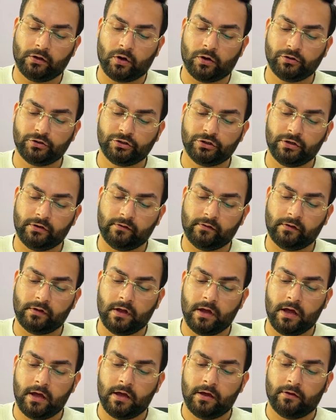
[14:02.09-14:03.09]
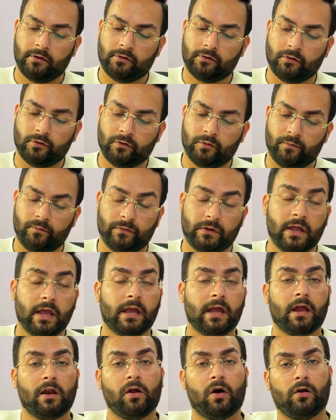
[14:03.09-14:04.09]
conscious, so they
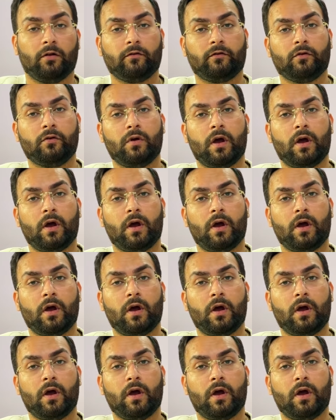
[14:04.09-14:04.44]
can also